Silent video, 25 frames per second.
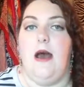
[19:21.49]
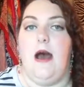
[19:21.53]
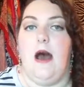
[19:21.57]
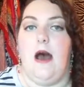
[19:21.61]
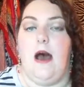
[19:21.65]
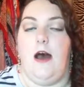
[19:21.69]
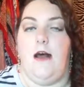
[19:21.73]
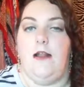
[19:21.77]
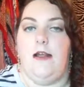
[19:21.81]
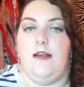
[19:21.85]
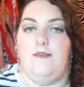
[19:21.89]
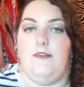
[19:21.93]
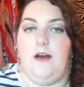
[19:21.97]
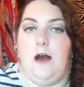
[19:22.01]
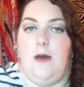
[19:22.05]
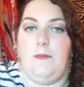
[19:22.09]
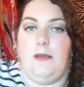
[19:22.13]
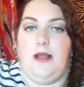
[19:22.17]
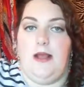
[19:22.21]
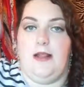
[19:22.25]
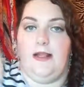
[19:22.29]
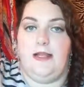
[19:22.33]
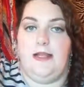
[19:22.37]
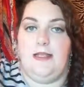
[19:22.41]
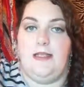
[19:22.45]
I'll leave all my
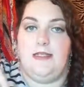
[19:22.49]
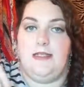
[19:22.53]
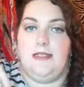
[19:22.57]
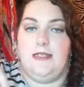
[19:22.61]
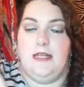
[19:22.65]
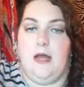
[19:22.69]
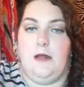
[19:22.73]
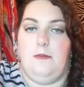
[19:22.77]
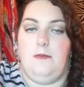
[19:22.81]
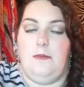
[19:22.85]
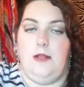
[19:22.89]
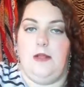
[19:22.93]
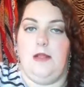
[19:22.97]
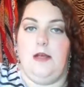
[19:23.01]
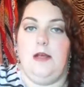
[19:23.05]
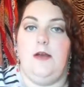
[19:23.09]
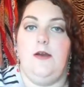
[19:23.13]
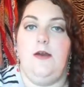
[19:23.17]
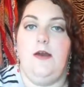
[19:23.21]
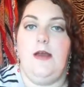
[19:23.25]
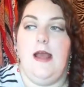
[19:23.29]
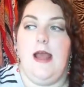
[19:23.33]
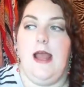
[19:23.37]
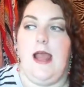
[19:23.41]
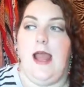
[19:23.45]
links down below,
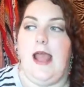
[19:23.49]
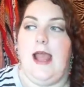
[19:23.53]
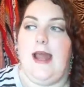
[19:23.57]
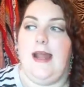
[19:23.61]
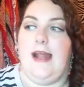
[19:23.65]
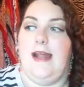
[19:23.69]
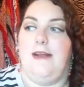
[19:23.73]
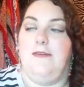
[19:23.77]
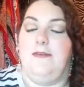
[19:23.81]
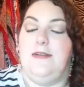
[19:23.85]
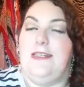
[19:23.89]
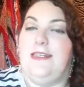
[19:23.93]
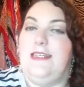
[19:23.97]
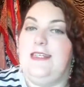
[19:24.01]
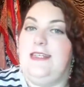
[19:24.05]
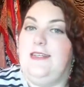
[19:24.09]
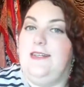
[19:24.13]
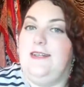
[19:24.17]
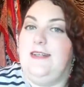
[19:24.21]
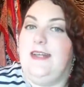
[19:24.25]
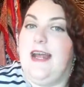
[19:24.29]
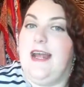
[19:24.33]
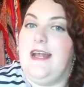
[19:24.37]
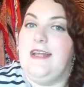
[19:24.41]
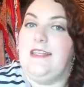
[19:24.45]
and I will see you
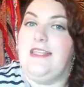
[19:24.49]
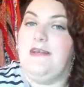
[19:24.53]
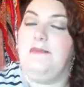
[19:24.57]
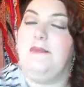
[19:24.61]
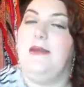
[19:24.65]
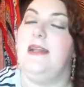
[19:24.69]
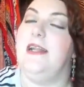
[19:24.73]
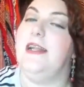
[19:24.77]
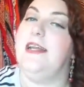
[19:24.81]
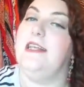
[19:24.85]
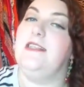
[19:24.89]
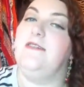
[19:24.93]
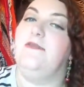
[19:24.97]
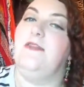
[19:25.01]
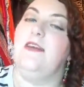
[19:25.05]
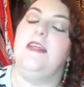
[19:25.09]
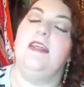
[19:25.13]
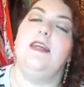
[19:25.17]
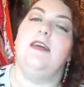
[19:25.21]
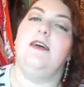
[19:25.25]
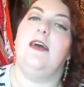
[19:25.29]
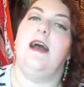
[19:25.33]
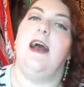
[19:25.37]
guys in my next video.